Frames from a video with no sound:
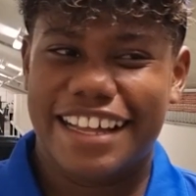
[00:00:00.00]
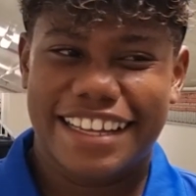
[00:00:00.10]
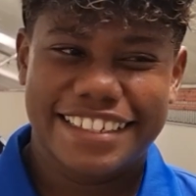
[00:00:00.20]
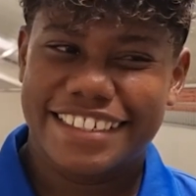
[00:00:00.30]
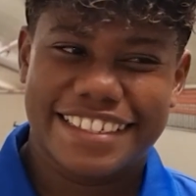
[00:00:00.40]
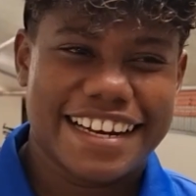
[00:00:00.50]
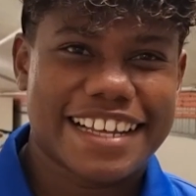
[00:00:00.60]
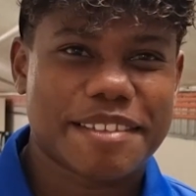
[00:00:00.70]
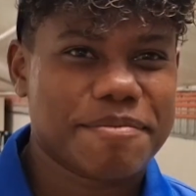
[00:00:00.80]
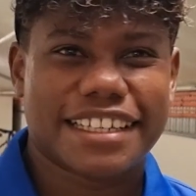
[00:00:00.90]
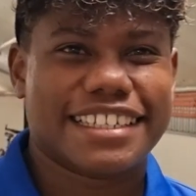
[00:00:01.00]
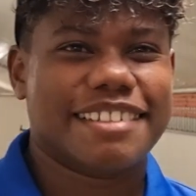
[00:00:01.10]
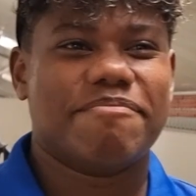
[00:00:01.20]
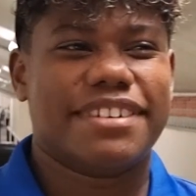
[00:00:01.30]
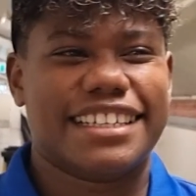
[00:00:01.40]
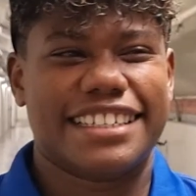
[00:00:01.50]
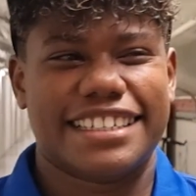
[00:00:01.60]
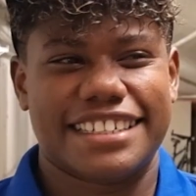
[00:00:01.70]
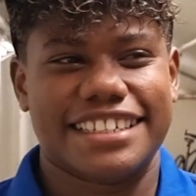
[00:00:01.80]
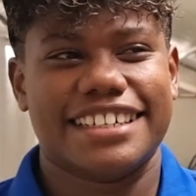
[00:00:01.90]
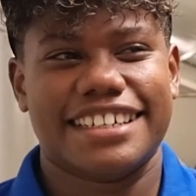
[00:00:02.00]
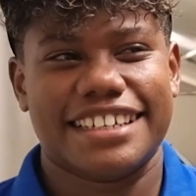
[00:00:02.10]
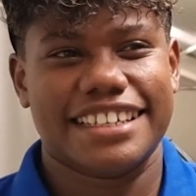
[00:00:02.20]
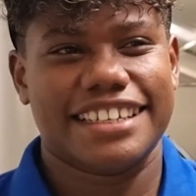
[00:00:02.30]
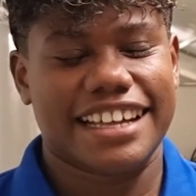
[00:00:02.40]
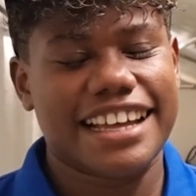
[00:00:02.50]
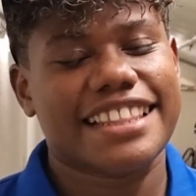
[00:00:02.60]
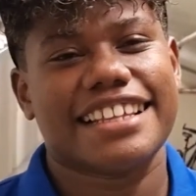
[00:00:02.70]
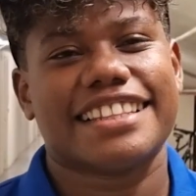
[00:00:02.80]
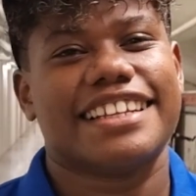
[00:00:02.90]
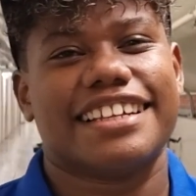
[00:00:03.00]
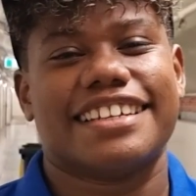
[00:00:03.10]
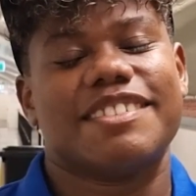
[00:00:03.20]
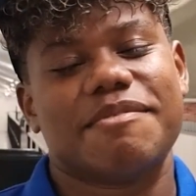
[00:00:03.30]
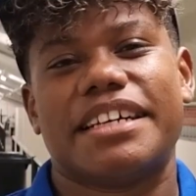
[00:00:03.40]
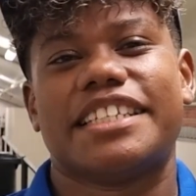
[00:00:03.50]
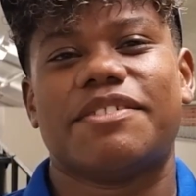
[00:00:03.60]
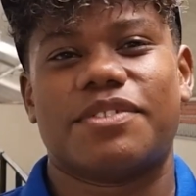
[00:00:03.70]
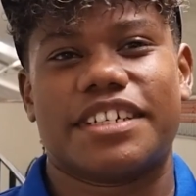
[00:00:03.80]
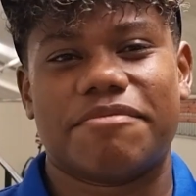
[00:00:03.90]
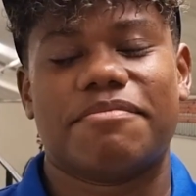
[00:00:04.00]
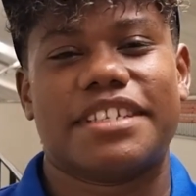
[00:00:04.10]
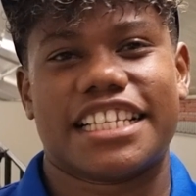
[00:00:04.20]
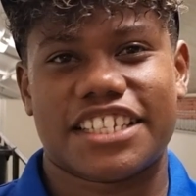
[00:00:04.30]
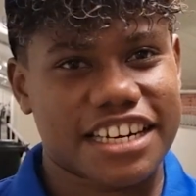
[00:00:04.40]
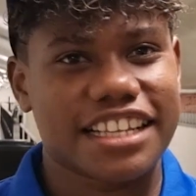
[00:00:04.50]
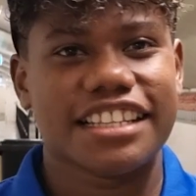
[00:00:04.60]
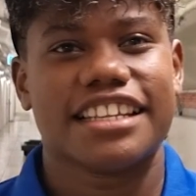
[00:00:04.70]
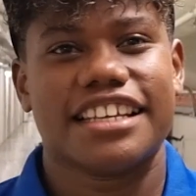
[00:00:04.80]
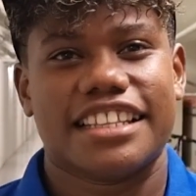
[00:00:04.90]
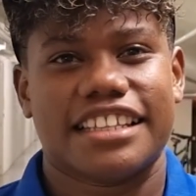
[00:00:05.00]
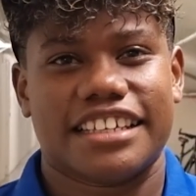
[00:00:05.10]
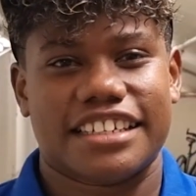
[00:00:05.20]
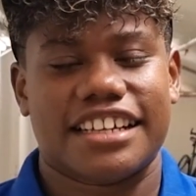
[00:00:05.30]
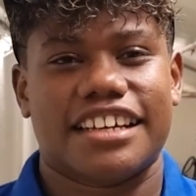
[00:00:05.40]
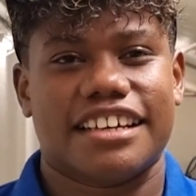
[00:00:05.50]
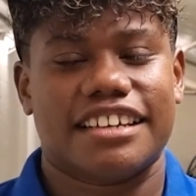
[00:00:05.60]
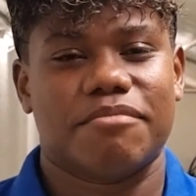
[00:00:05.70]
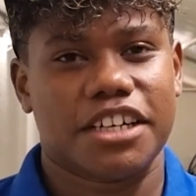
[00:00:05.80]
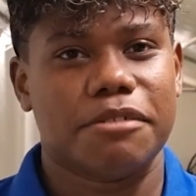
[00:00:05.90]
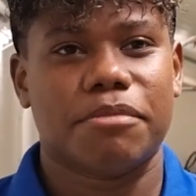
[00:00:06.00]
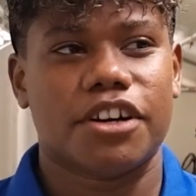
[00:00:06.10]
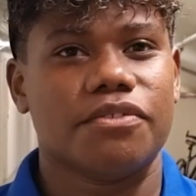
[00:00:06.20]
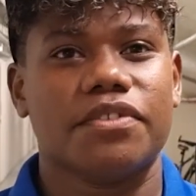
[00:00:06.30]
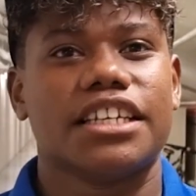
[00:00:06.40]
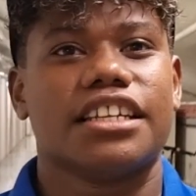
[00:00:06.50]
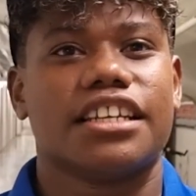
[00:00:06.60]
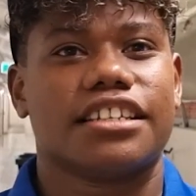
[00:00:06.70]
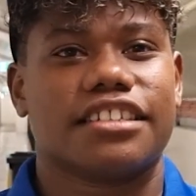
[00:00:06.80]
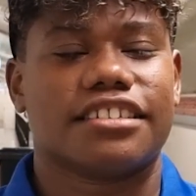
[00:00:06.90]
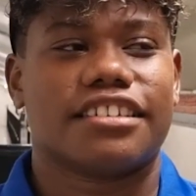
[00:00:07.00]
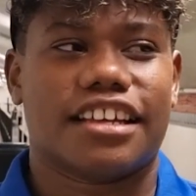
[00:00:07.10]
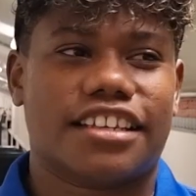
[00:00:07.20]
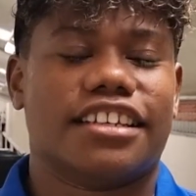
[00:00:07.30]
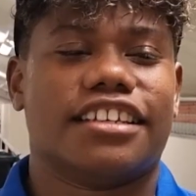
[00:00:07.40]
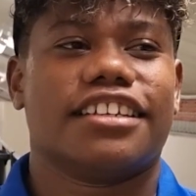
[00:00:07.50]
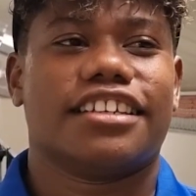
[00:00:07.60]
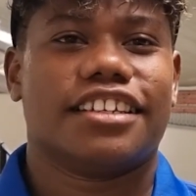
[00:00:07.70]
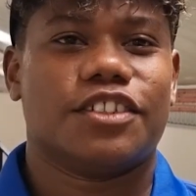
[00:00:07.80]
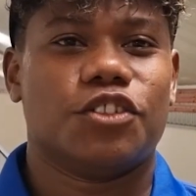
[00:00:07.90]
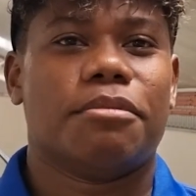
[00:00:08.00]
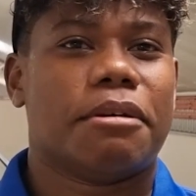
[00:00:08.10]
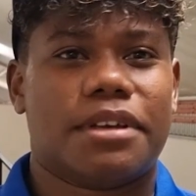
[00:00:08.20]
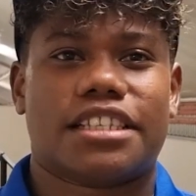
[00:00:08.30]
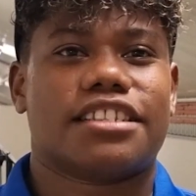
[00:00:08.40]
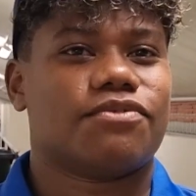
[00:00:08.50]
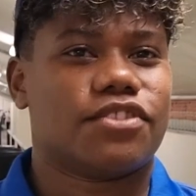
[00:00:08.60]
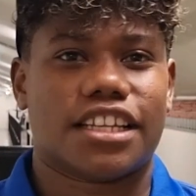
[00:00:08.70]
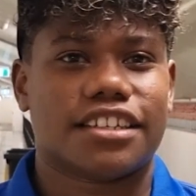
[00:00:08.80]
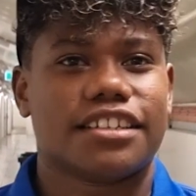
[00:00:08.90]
I did not expect it, but I think the Almighty forgive me the strength, that I'm really proud of it, and I do my best for it.